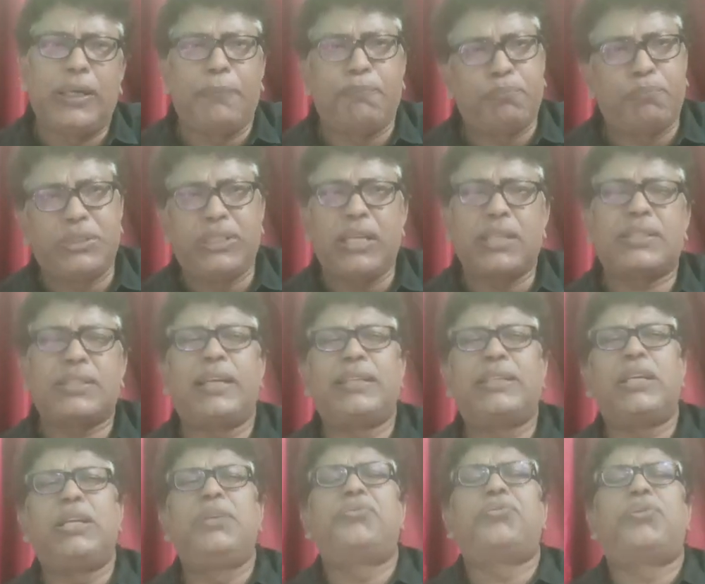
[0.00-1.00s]
just as
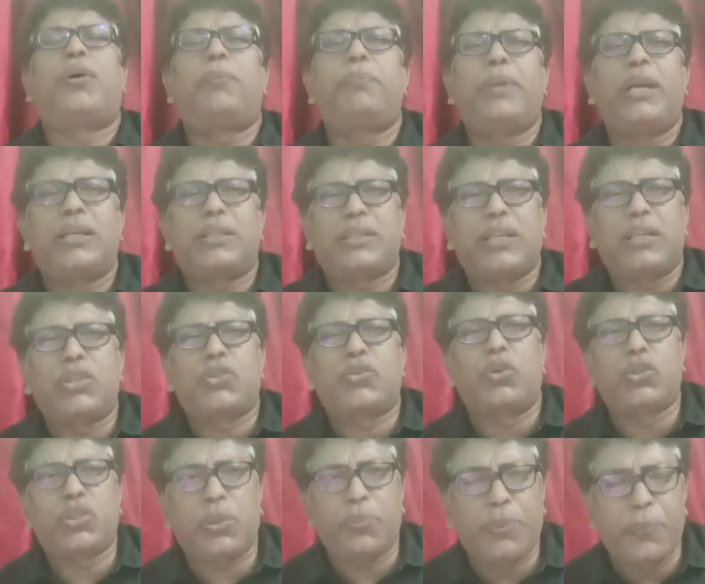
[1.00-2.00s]
an information
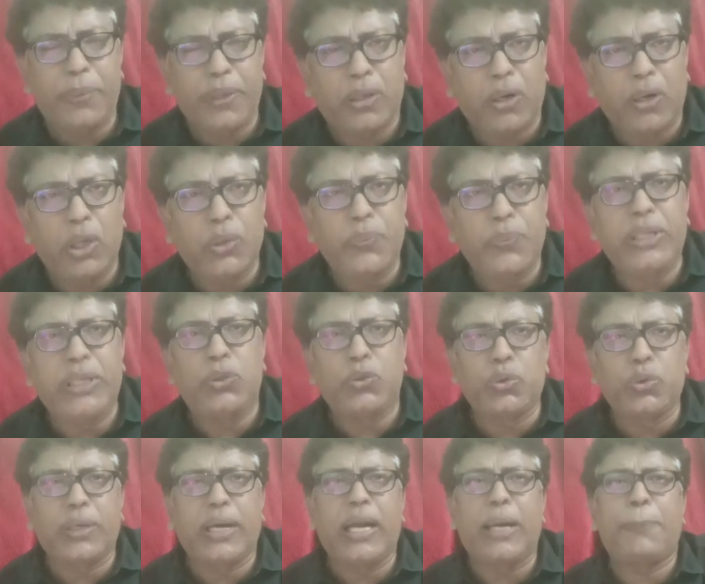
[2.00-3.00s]
source of, because we do
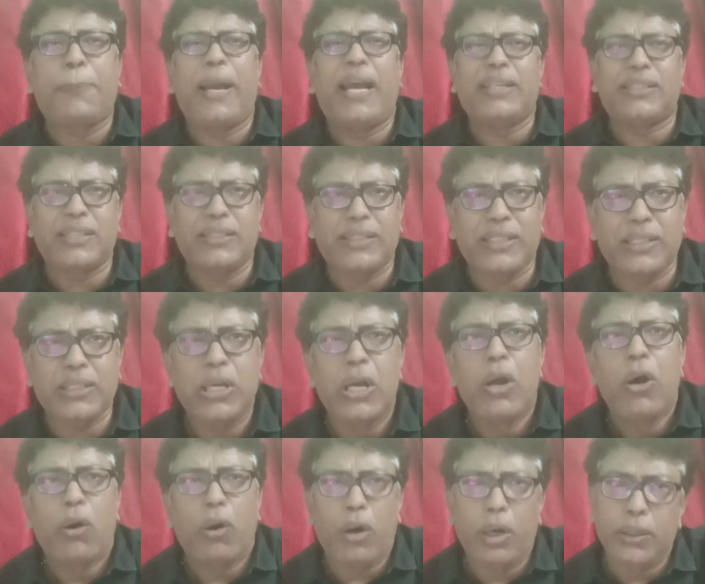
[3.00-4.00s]
get passages
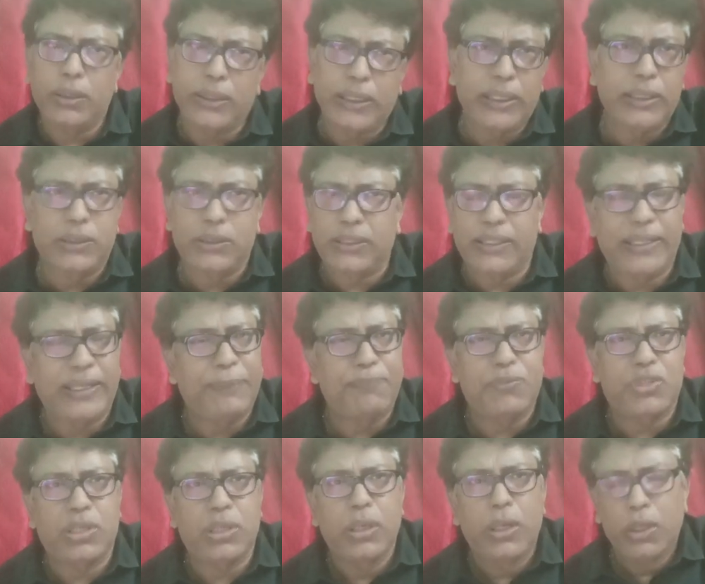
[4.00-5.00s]
on these
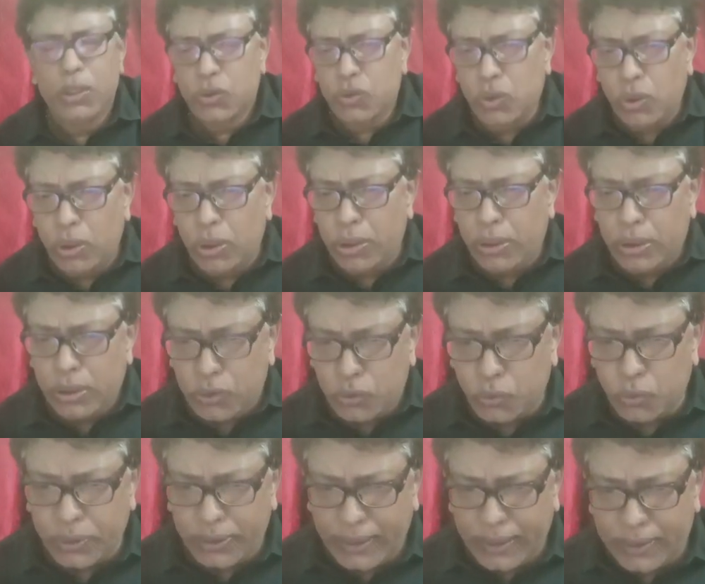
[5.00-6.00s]
themes. So
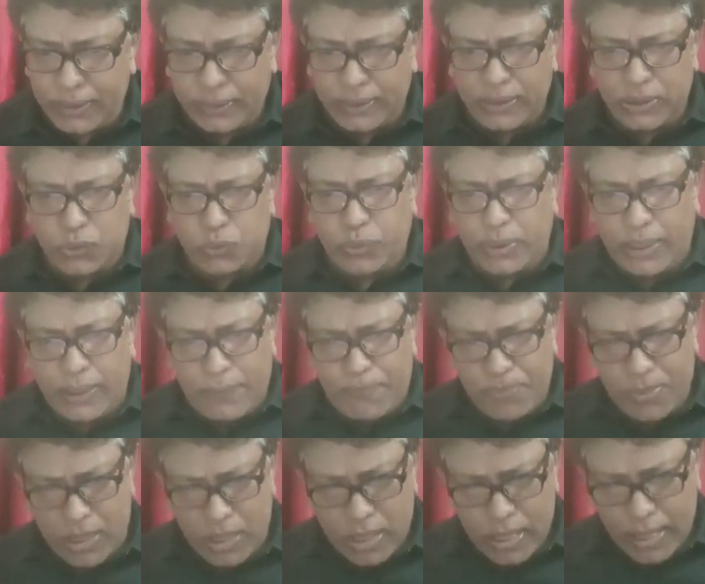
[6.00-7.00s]
do read this one.
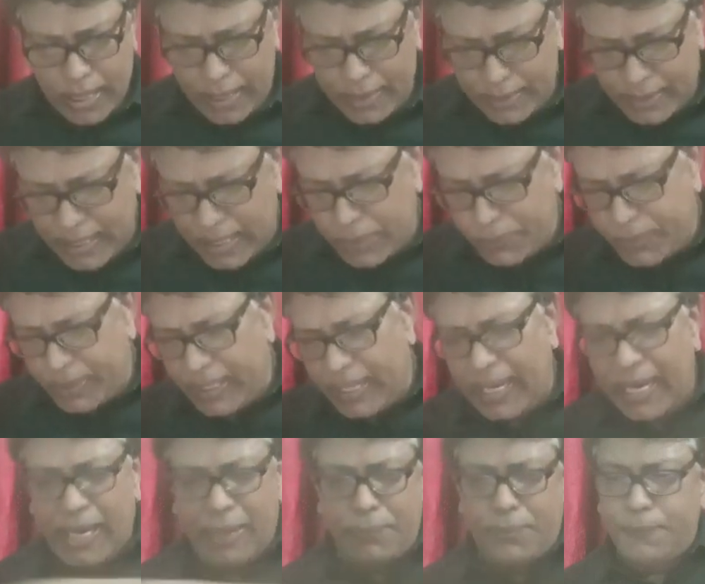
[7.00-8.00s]
And then we
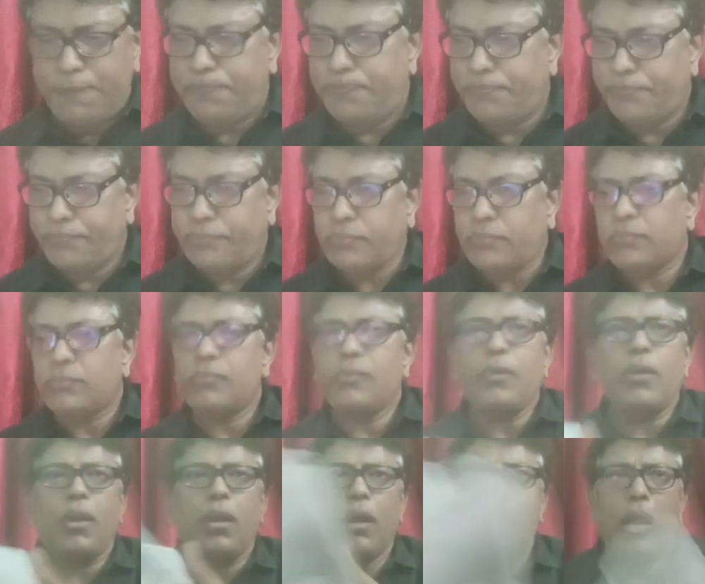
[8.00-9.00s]
have
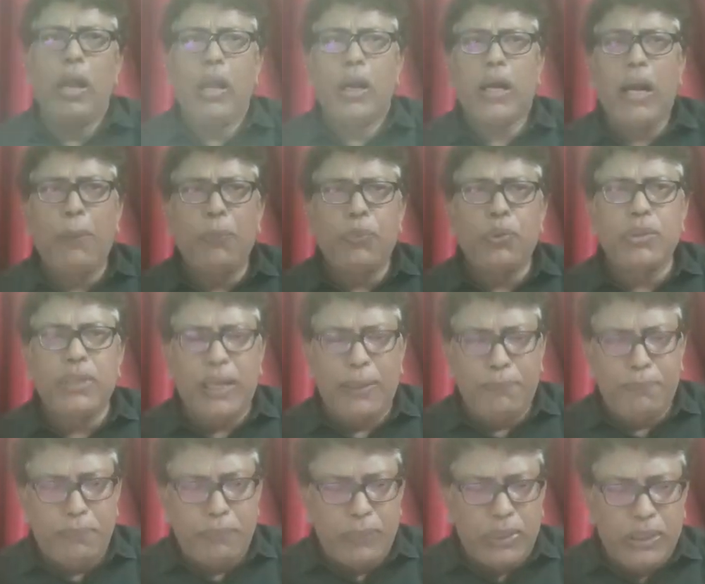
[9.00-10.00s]
come to
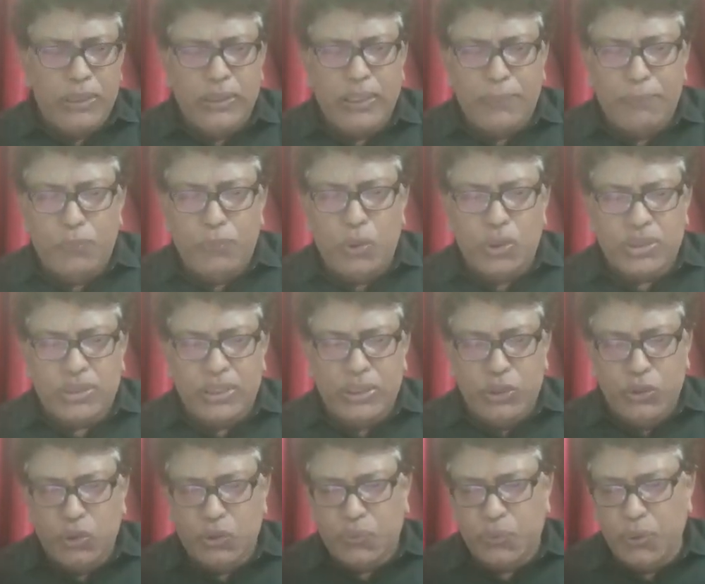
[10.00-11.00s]
the most
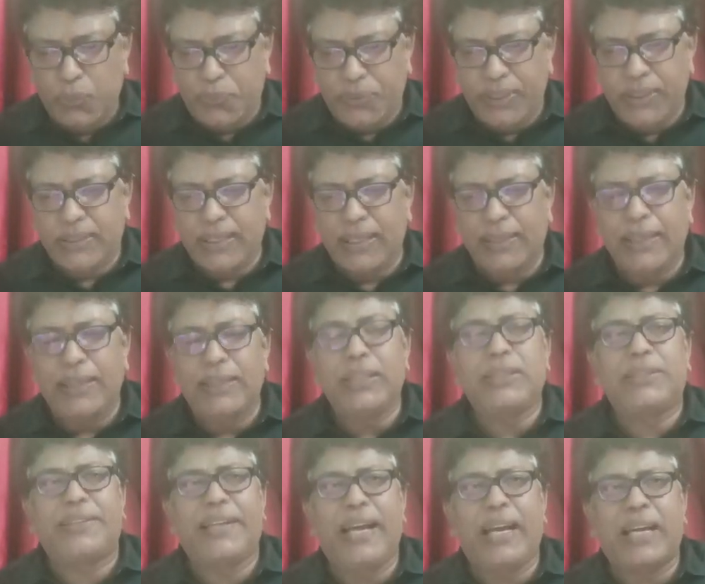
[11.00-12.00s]
useful feature, that
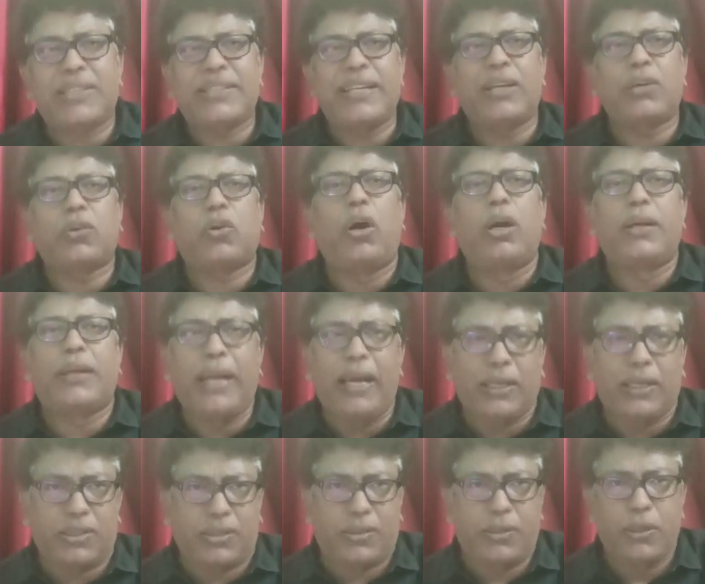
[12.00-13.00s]
is text and
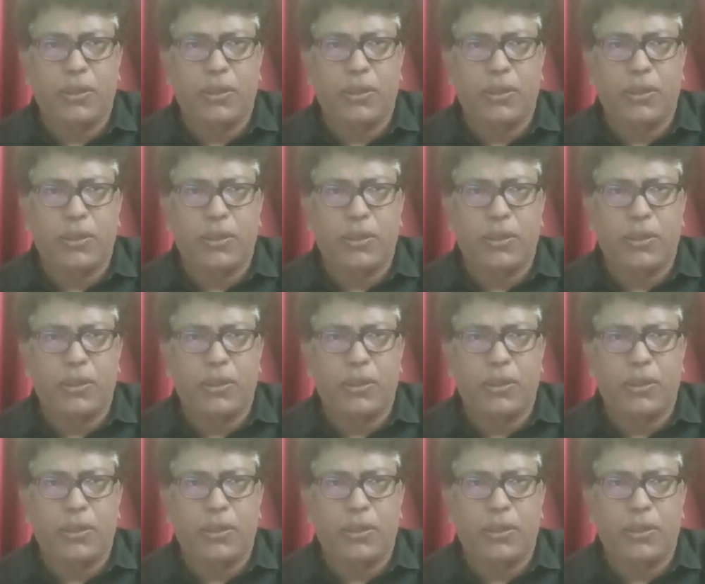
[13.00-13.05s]
context.